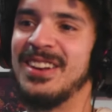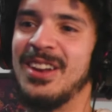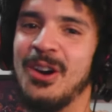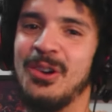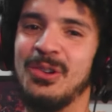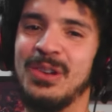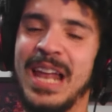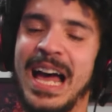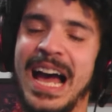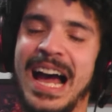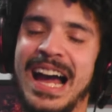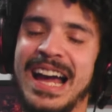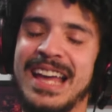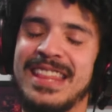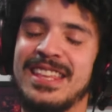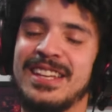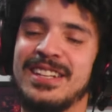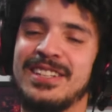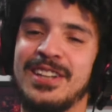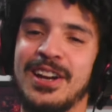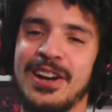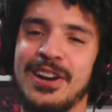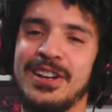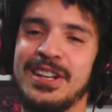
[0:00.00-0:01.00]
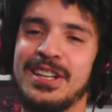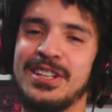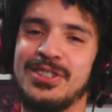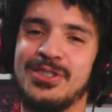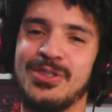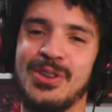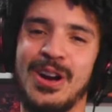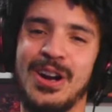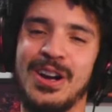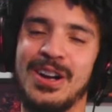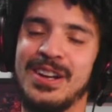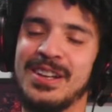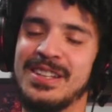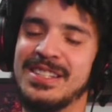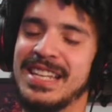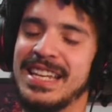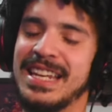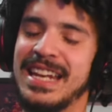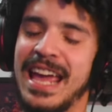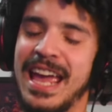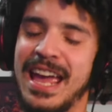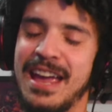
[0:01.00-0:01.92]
No lie, the dirty drawers and